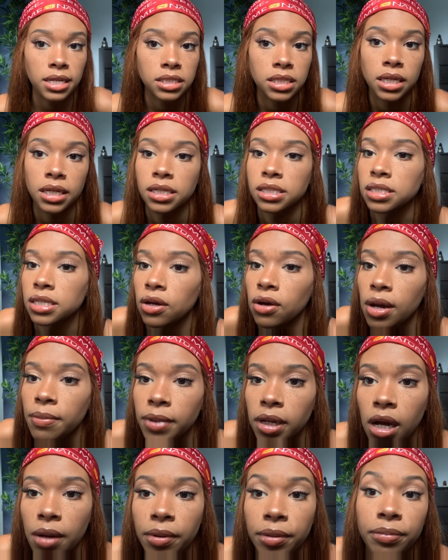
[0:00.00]
can't tell, I'm gonna
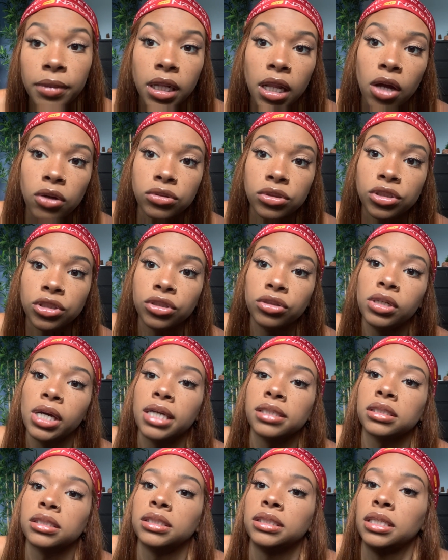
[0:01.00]
come up close so you
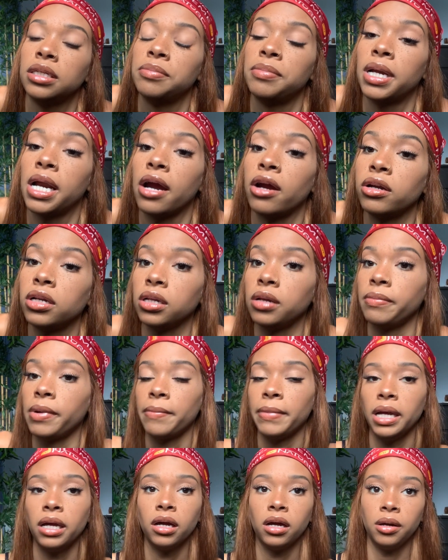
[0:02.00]
guys can see, but I already did my
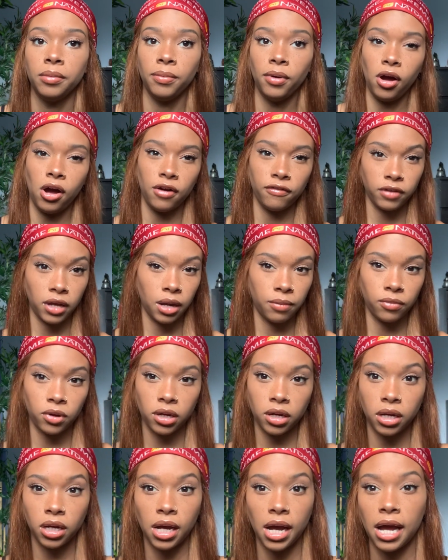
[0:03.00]
makeup off camera.